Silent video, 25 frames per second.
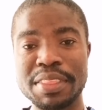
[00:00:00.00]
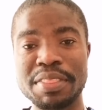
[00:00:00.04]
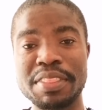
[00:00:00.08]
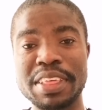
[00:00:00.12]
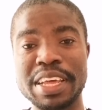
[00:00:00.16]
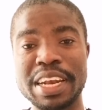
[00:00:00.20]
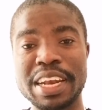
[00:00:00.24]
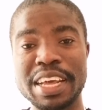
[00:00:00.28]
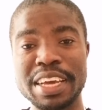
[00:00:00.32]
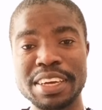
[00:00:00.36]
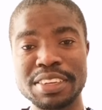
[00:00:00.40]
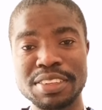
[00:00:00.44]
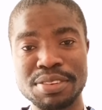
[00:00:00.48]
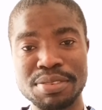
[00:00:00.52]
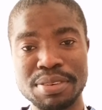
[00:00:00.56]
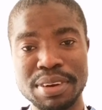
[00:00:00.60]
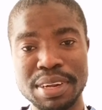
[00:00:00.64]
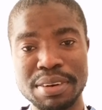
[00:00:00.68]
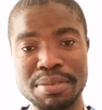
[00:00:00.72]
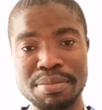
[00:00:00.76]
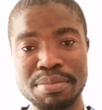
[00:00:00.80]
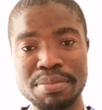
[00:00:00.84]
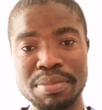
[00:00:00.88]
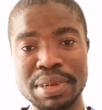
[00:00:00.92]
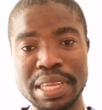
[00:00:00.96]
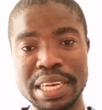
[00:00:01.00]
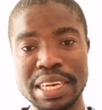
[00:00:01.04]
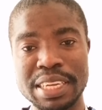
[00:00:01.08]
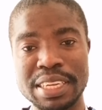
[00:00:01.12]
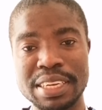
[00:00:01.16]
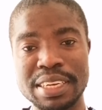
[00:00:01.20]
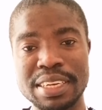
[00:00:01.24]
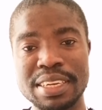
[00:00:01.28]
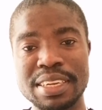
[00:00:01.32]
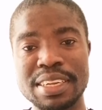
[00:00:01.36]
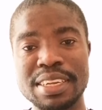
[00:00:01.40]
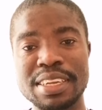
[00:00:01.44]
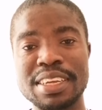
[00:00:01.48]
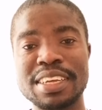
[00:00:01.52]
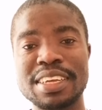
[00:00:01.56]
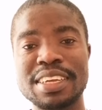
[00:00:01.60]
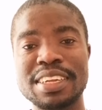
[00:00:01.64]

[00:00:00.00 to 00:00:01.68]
The next 1 minute,